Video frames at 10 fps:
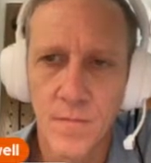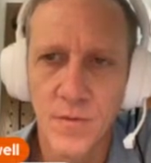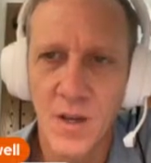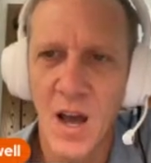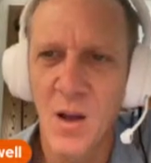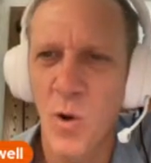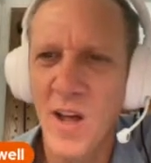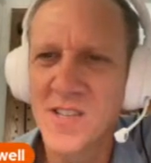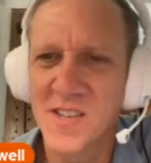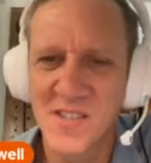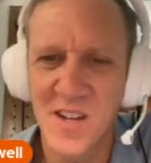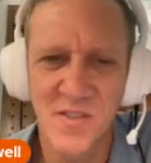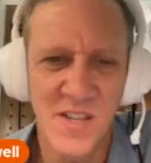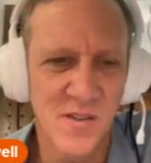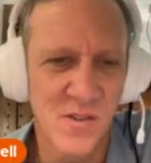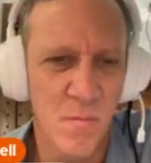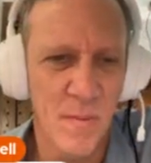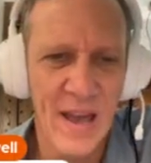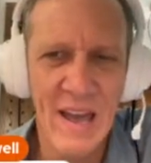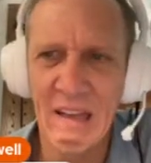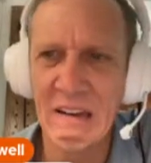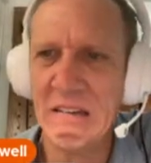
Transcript: God, why does this stuff sound so bad?